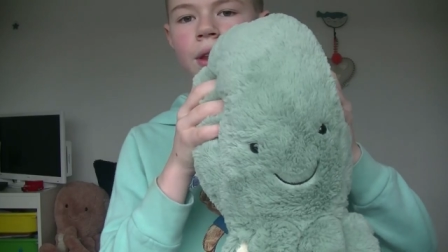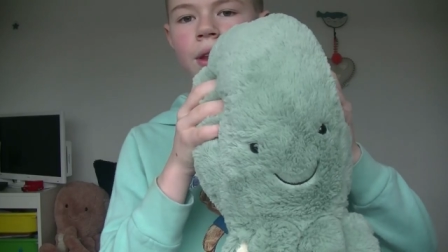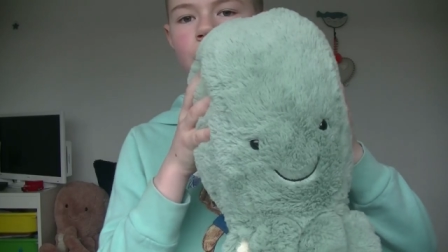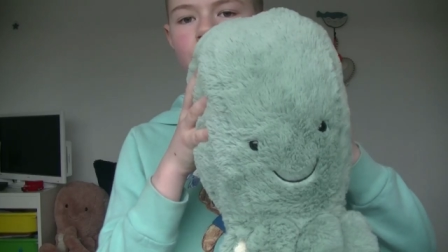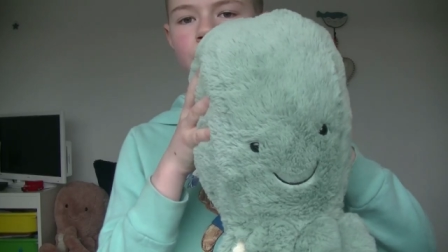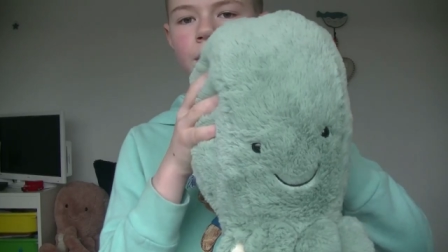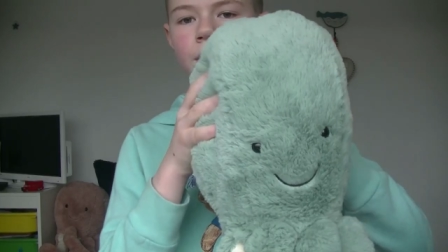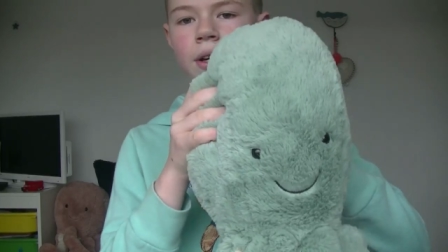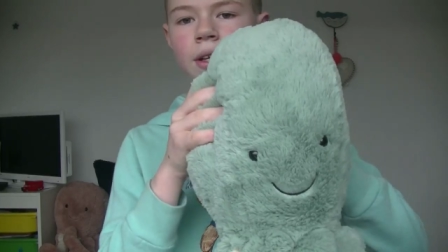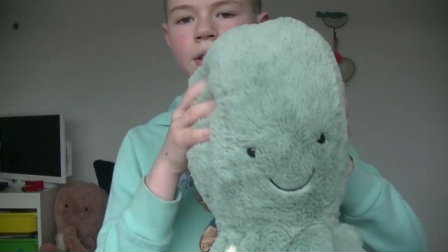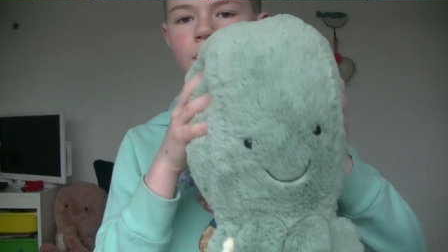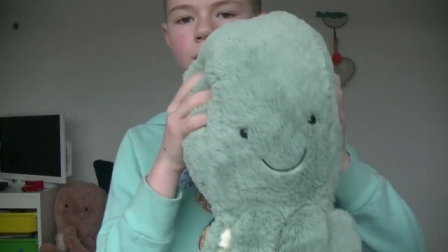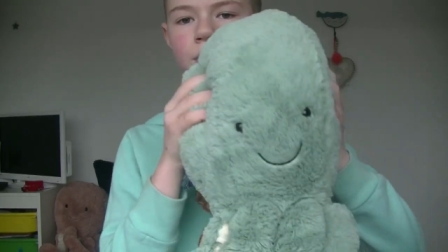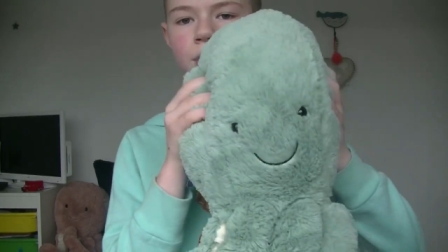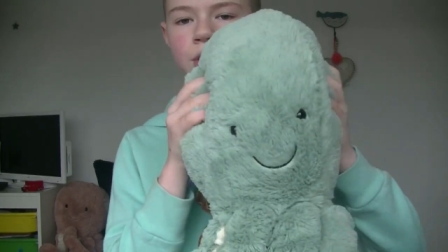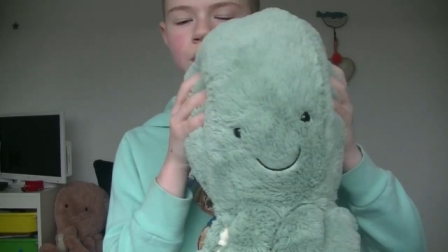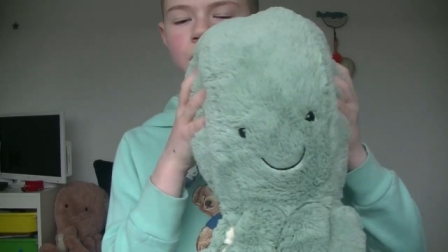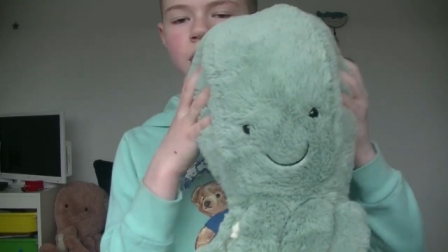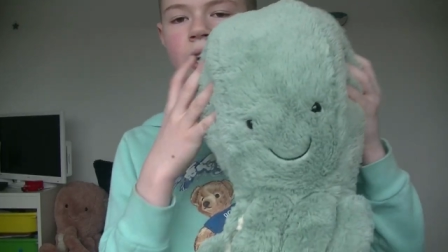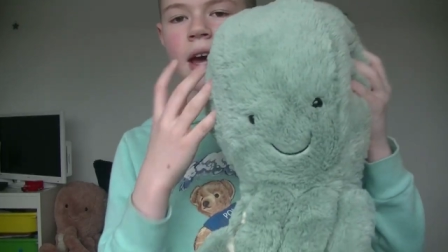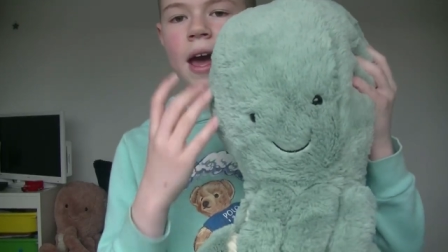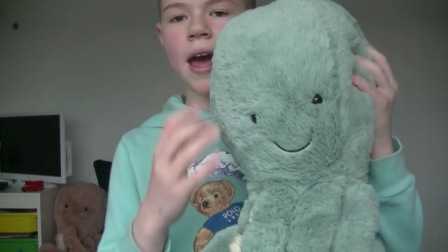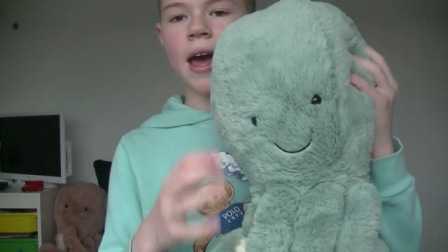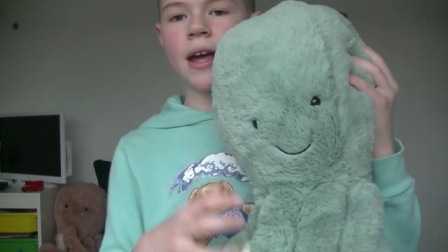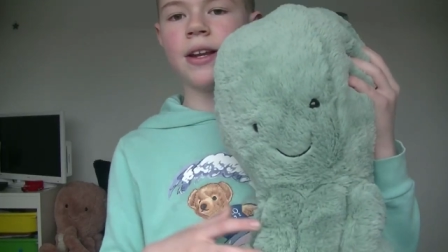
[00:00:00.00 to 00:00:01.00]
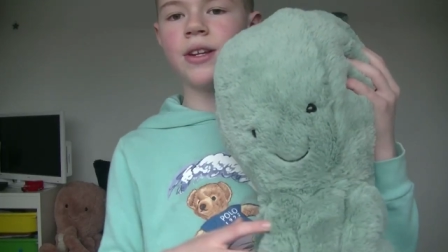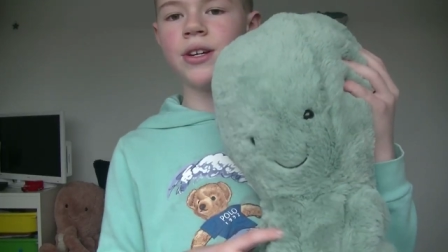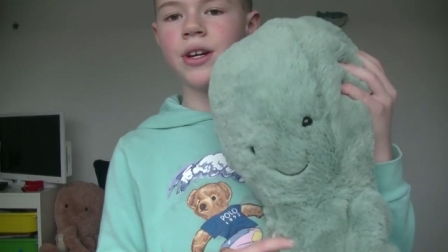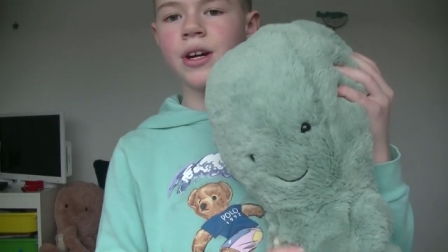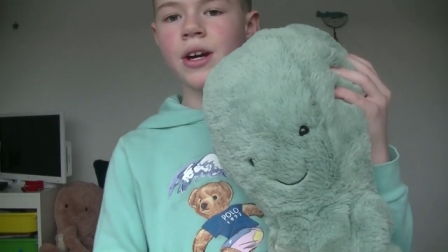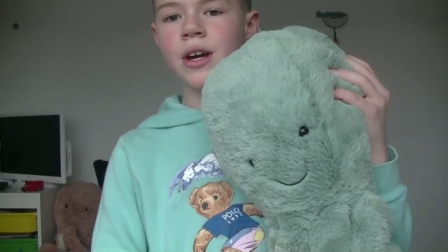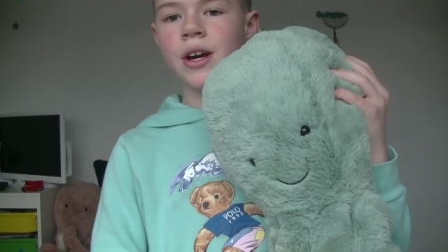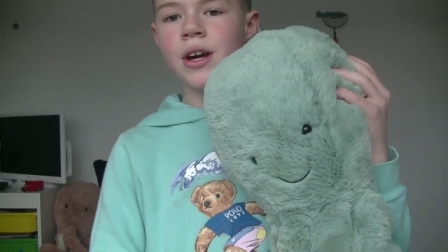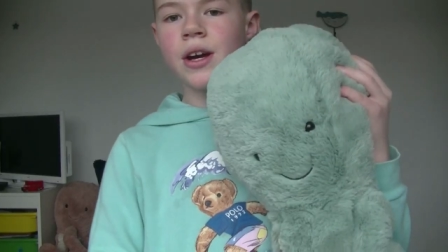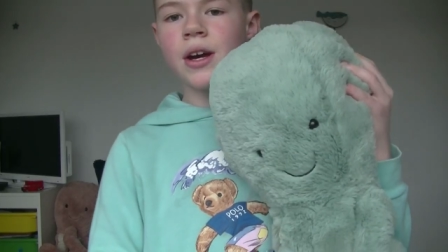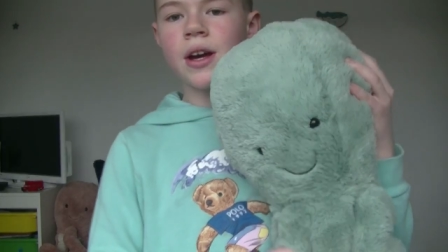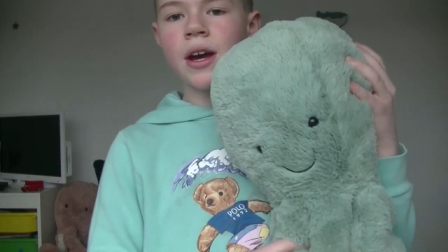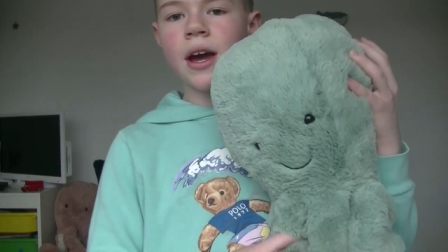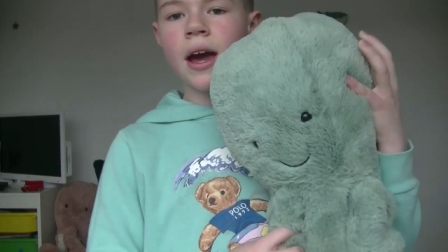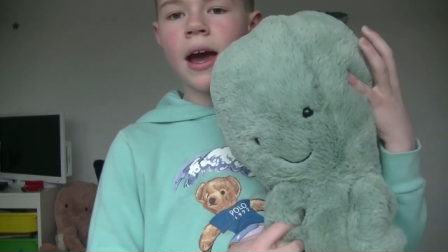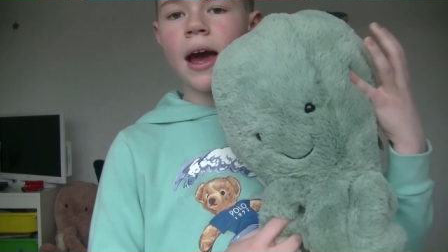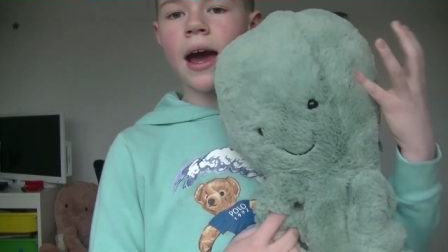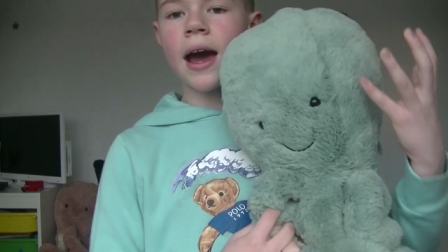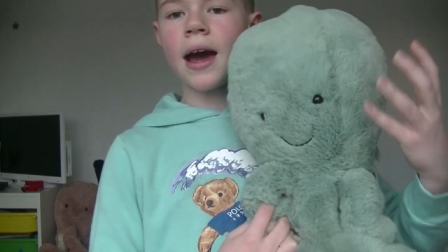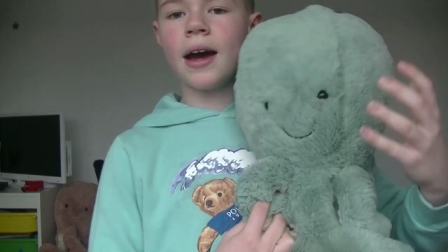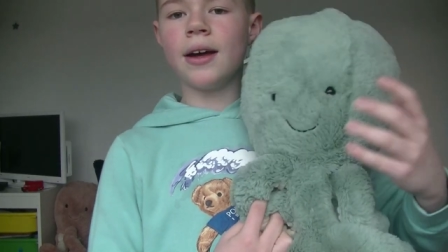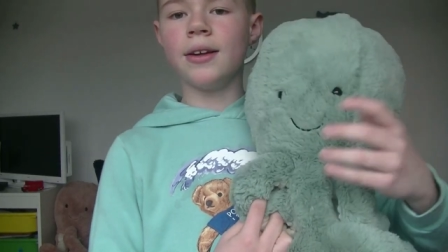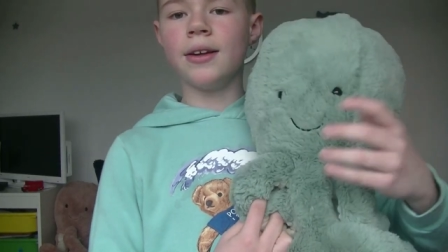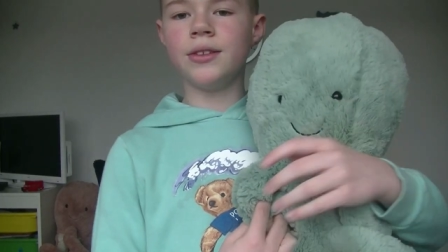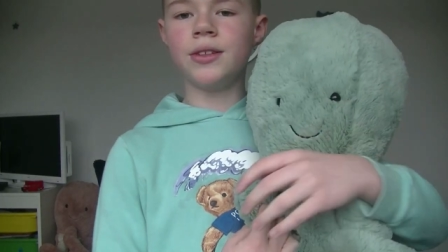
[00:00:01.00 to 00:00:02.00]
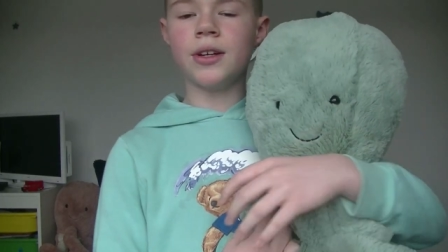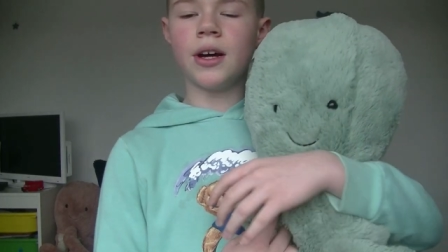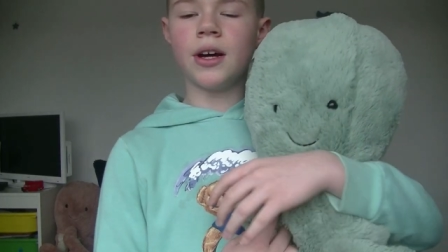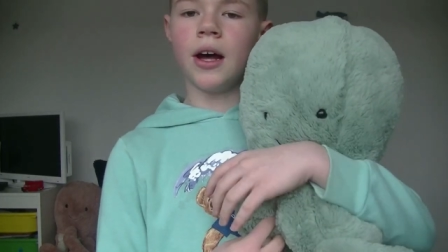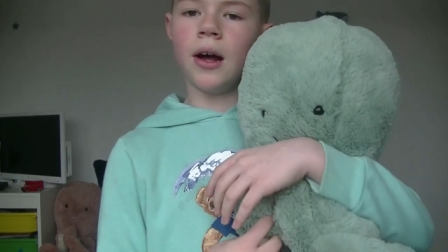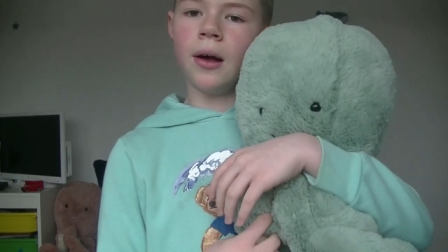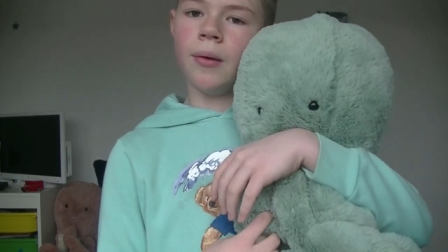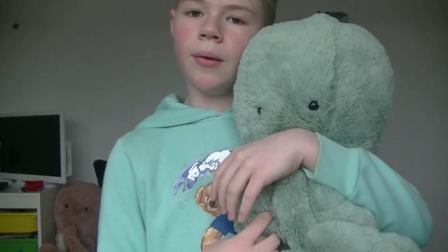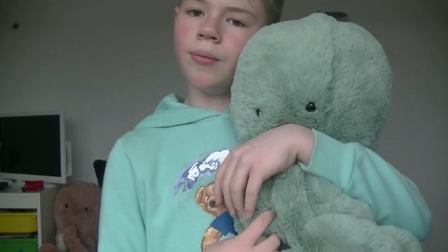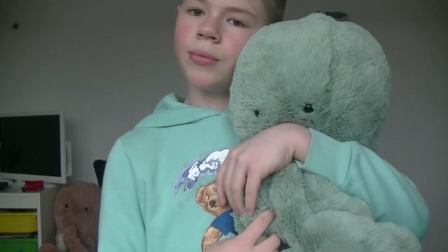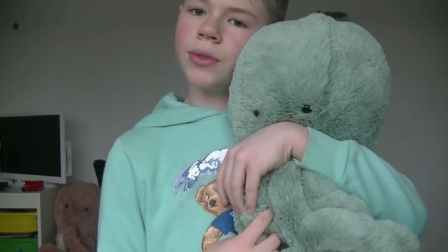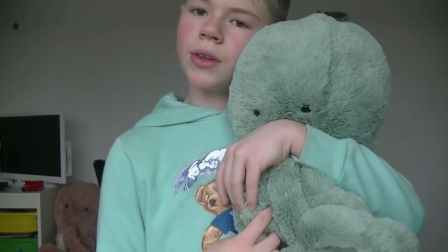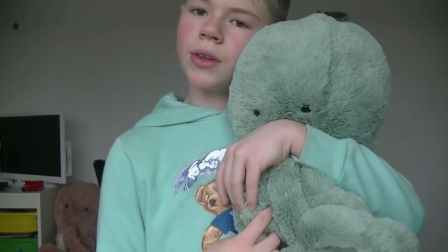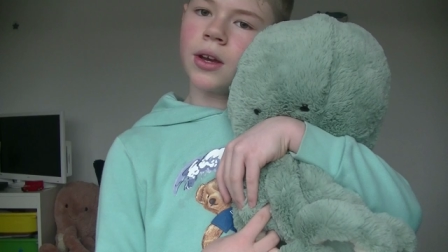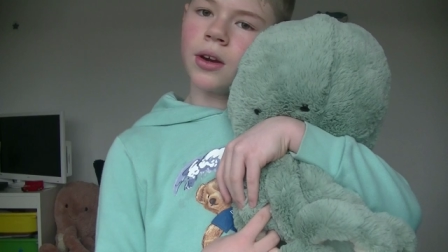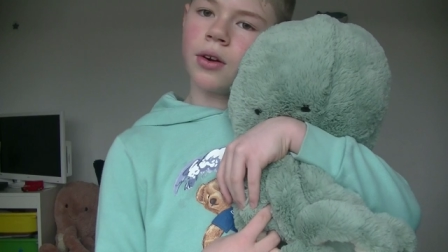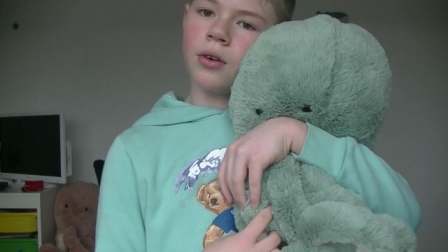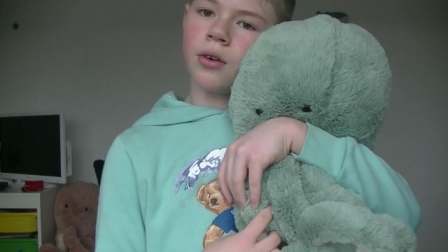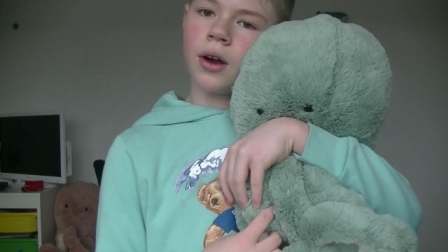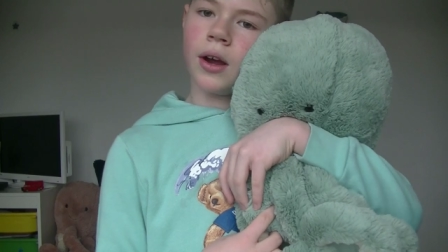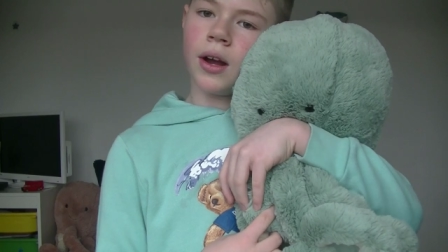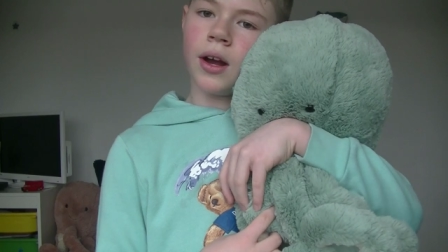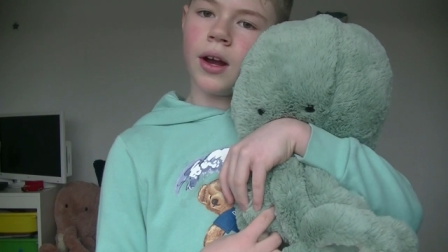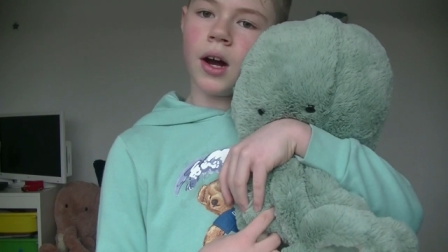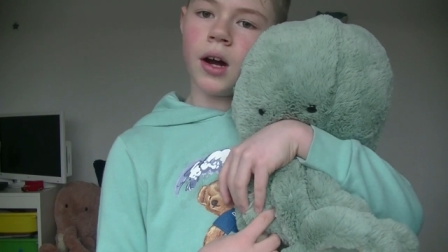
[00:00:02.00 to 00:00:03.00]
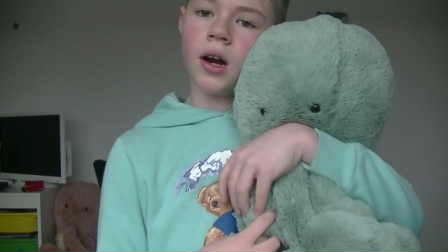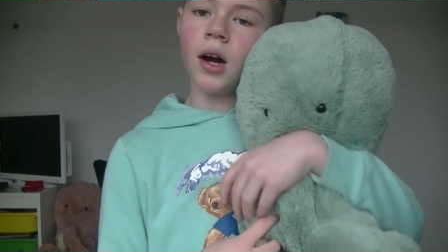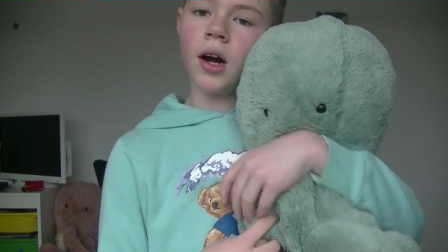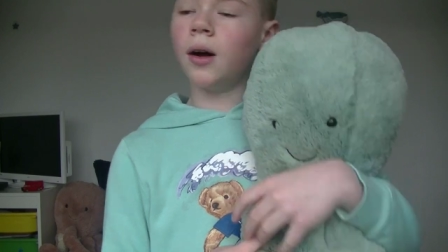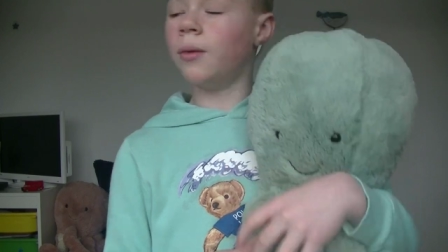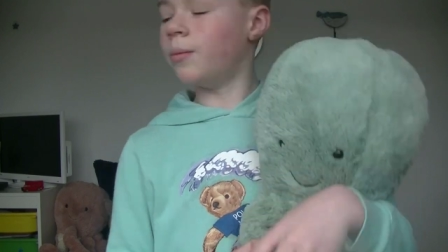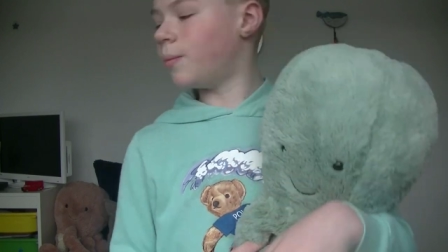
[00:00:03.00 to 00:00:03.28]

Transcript: that really squishy head, and um, great hugger.